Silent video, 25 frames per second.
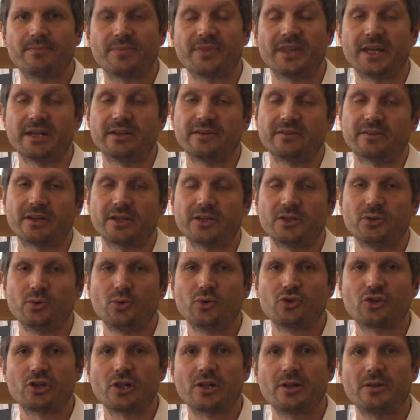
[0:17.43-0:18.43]
That is
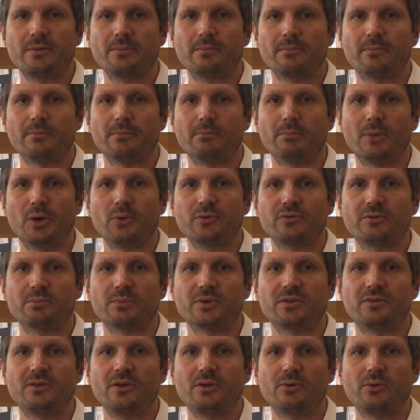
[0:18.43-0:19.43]
unusual. Most
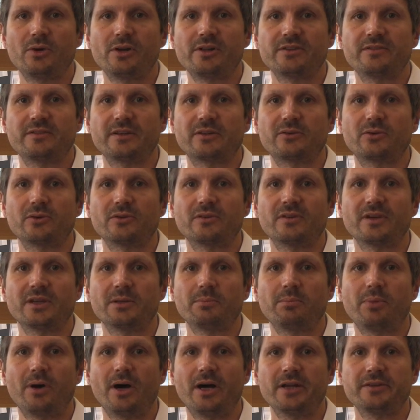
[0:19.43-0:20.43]
materials that
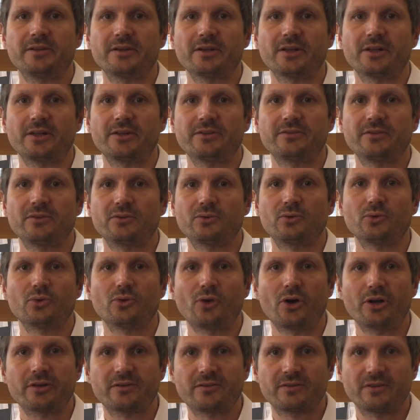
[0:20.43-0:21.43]
contain particles do
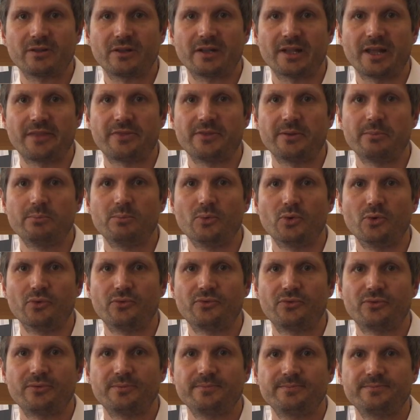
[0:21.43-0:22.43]
not let them
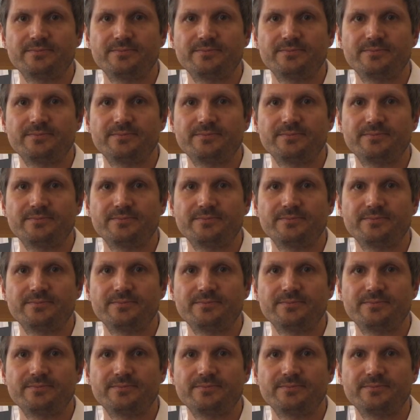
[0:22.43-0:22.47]
move.